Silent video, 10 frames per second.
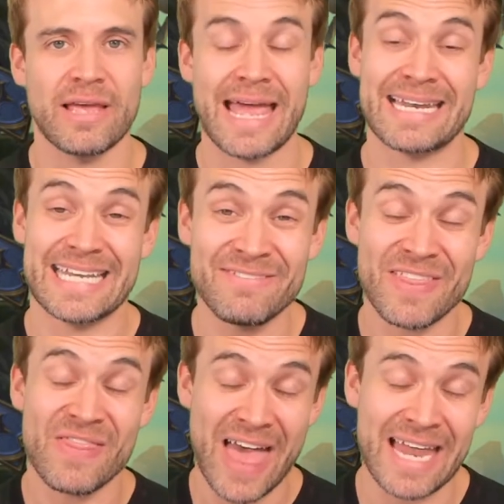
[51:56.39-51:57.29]
And
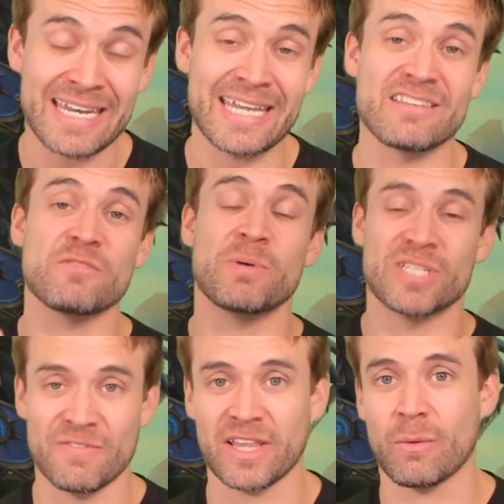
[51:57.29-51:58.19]
even then, it
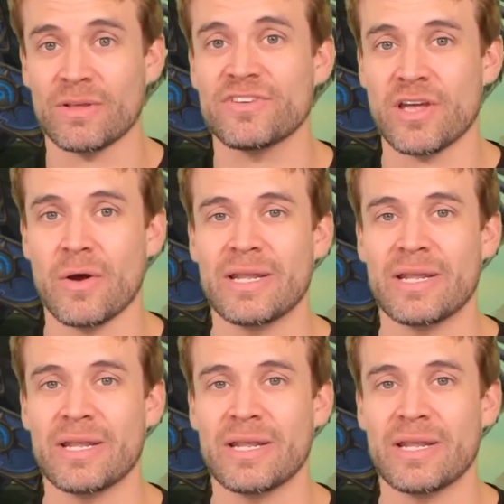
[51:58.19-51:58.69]
specifically wants to go